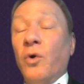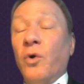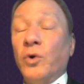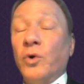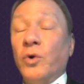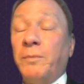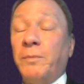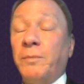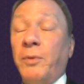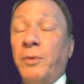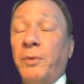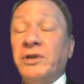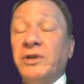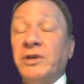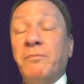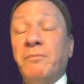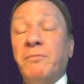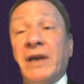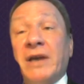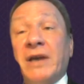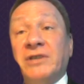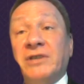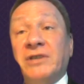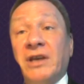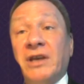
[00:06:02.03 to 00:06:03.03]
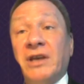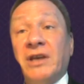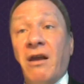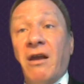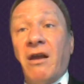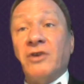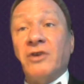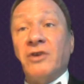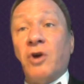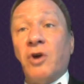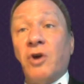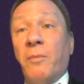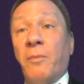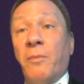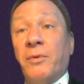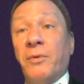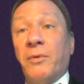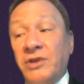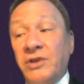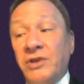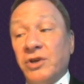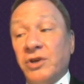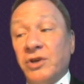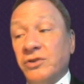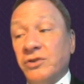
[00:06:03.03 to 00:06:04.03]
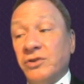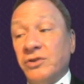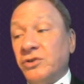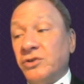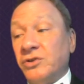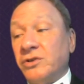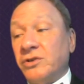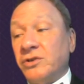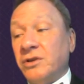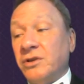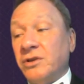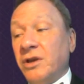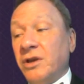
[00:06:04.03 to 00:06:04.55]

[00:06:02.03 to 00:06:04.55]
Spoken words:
or supporting best-in-class operations,